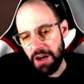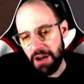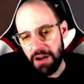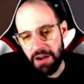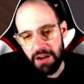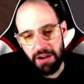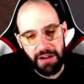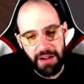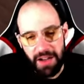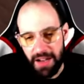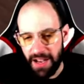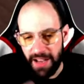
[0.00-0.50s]

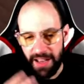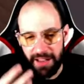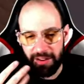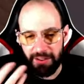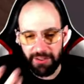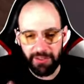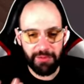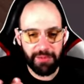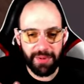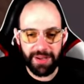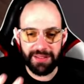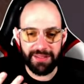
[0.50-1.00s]
oh, I don't
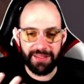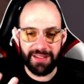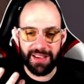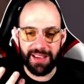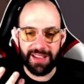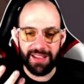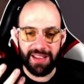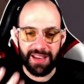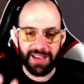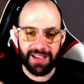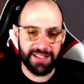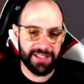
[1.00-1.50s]
know, but
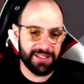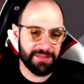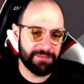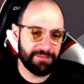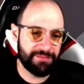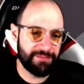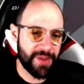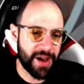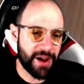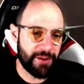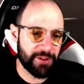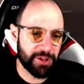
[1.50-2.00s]
it has a
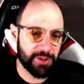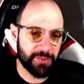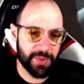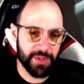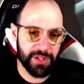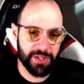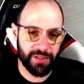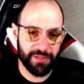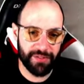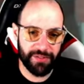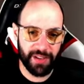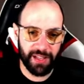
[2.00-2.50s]
very
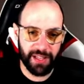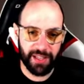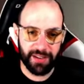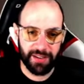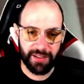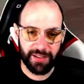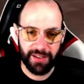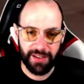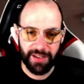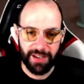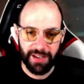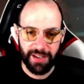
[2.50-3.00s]
special
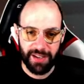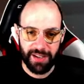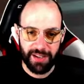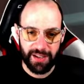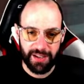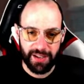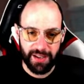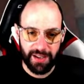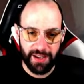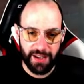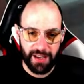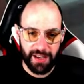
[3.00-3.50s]
feeling
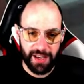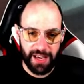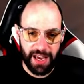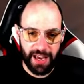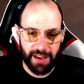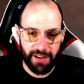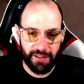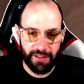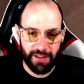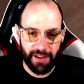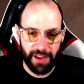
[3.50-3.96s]
ha